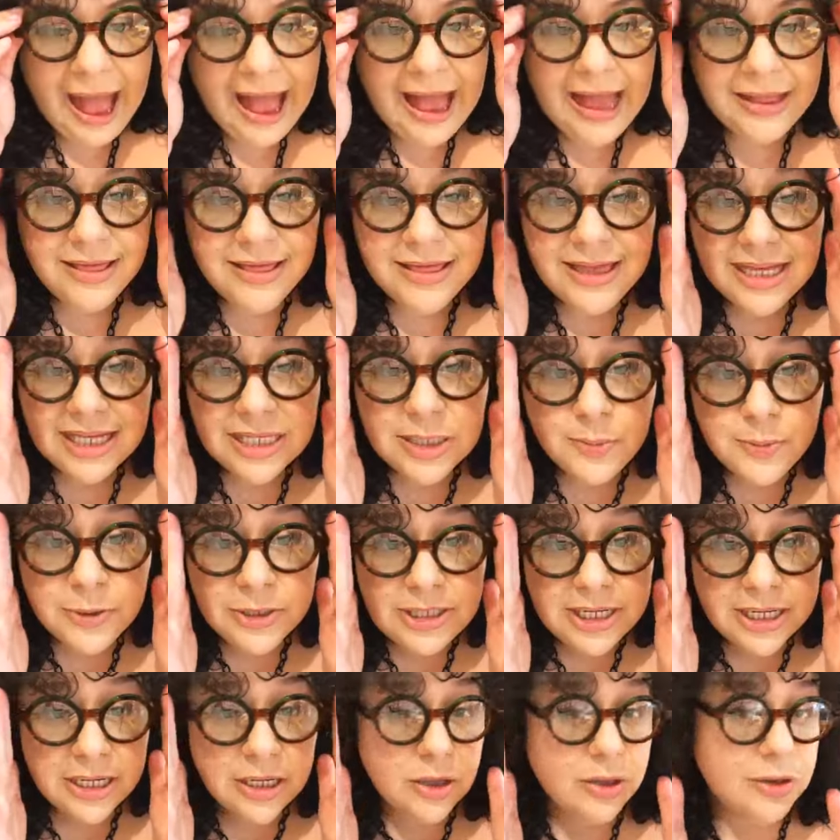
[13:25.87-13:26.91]
And this
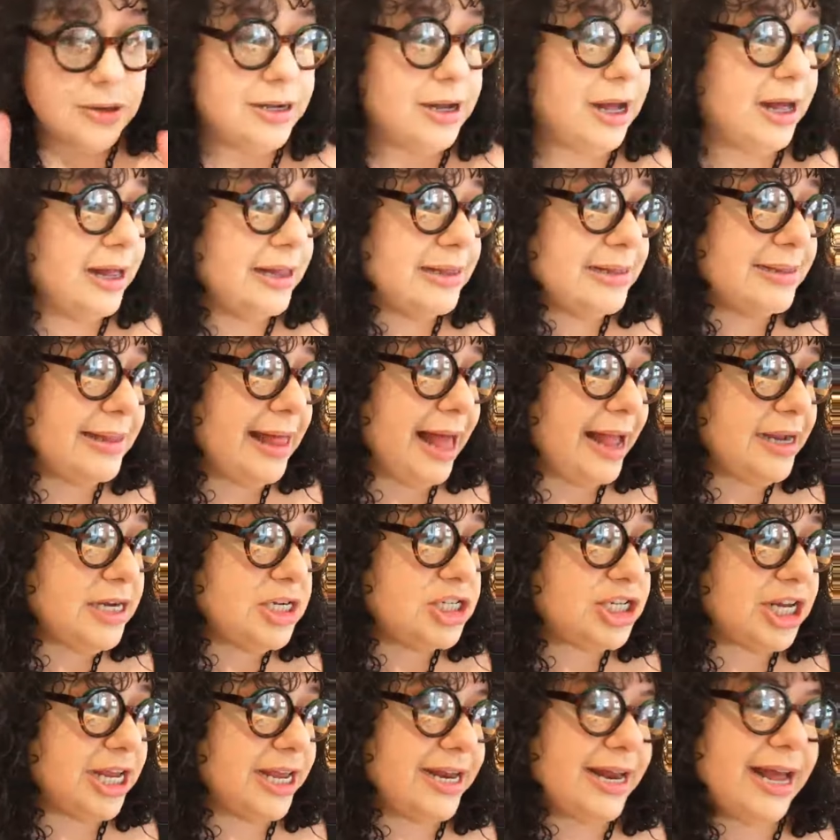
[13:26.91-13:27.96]
particular
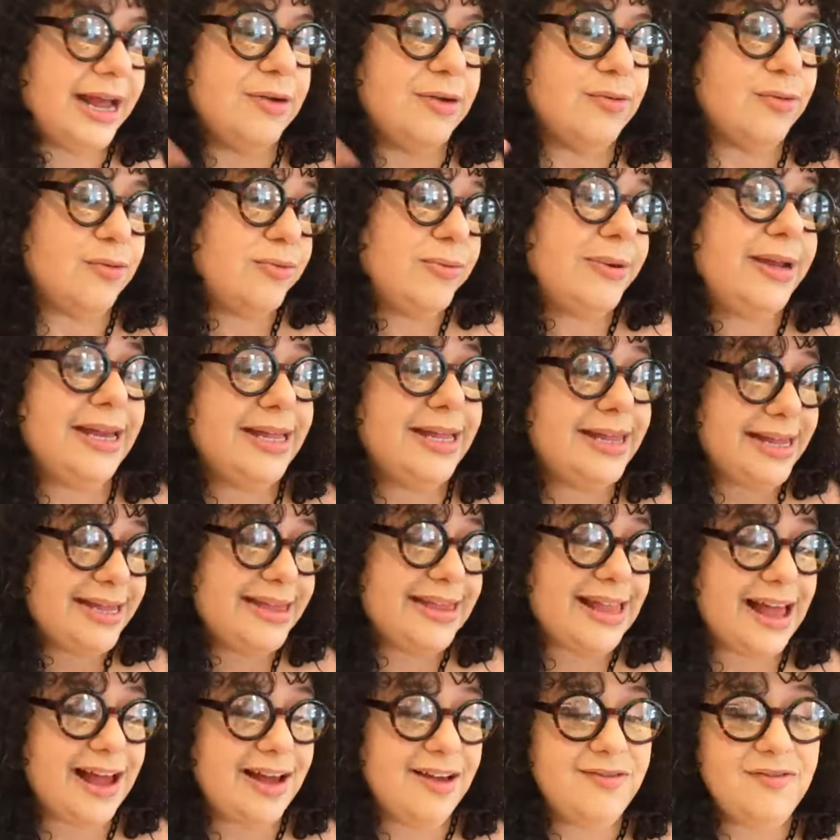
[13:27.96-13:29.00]
collection I really
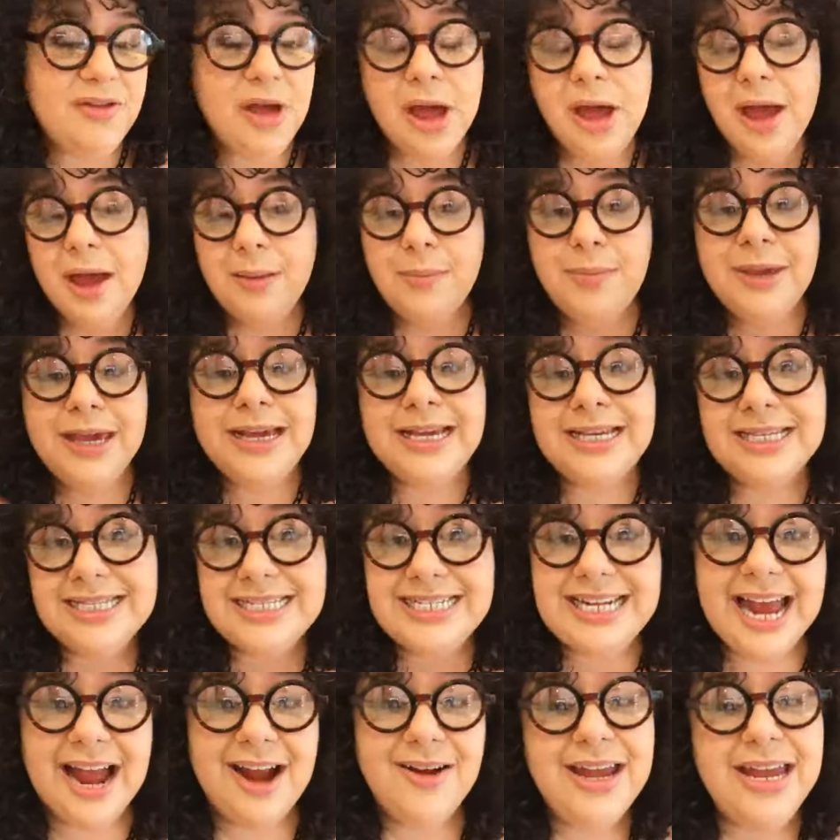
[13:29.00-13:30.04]
love because
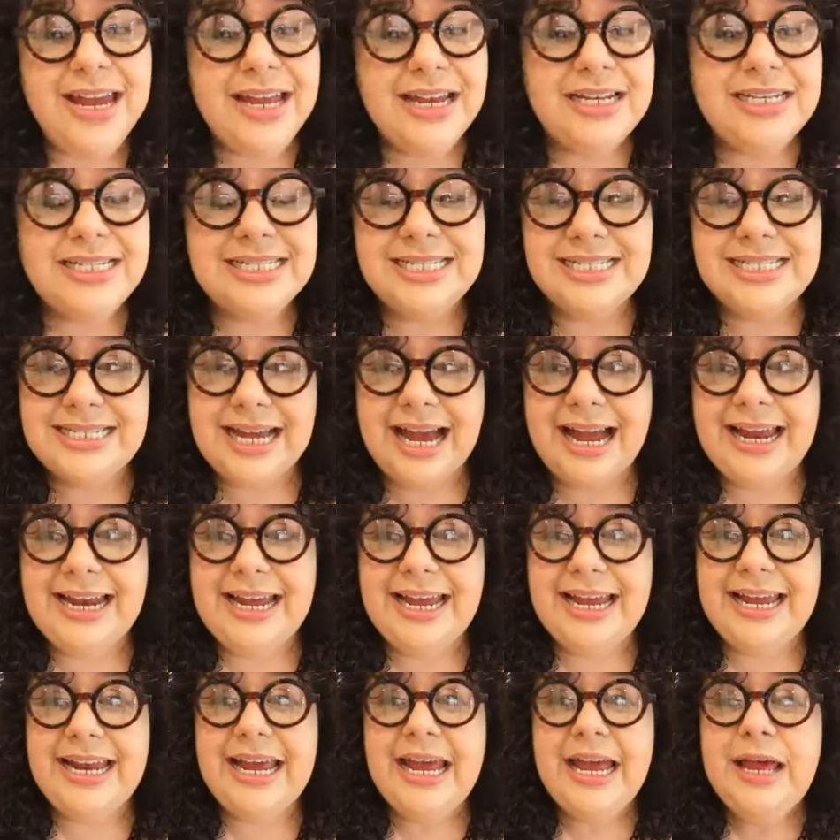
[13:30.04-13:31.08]
Tarian
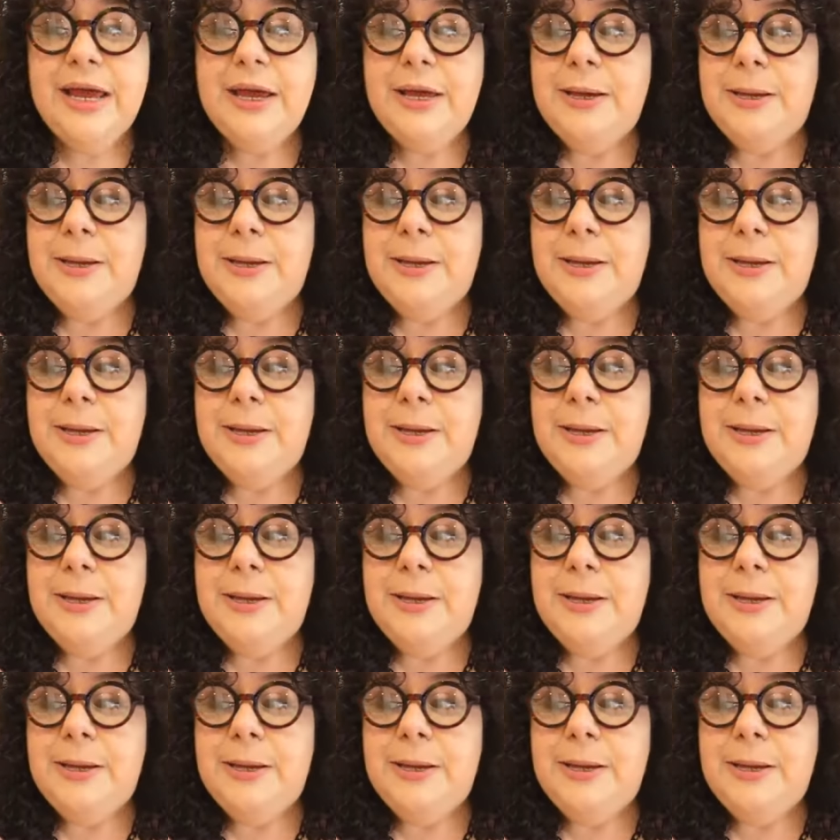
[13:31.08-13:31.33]
decided,